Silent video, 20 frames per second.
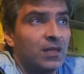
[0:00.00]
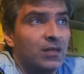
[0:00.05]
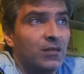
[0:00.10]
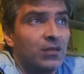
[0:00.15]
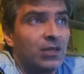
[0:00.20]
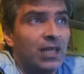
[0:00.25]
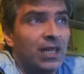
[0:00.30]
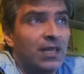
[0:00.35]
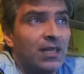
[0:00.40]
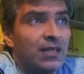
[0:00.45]
I
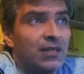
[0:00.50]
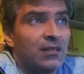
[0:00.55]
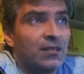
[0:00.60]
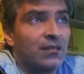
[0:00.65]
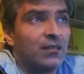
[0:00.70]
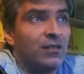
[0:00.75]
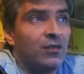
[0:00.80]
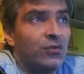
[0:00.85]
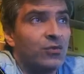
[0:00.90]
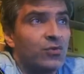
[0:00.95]
not add
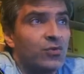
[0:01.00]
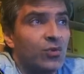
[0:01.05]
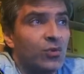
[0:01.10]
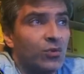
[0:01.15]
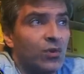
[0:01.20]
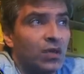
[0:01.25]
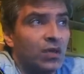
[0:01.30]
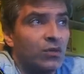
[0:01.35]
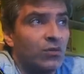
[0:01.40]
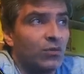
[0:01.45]
a new
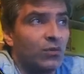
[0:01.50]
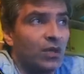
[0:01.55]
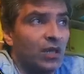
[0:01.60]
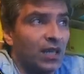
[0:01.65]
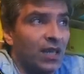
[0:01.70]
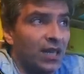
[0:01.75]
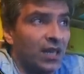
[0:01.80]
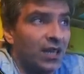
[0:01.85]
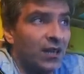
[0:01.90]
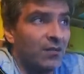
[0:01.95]
zone into the
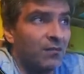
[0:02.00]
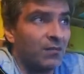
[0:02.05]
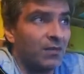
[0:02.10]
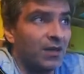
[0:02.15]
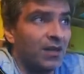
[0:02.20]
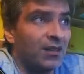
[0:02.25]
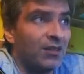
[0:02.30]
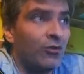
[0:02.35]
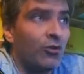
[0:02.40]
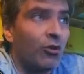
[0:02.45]
game,
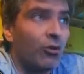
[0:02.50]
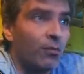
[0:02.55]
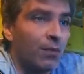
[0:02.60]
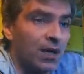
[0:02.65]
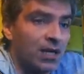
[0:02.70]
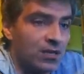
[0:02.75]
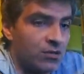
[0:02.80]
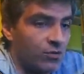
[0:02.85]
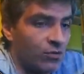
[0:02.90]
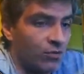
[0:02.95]
a
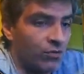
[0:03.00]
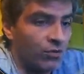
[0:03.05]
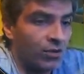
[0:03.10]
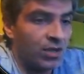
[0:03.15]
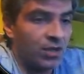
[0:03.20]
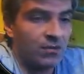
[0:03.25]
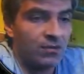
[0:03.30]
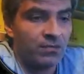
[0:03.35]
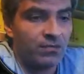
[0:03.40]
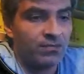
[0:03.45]
normal zone,
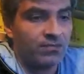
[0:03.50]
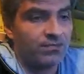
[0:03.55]
not a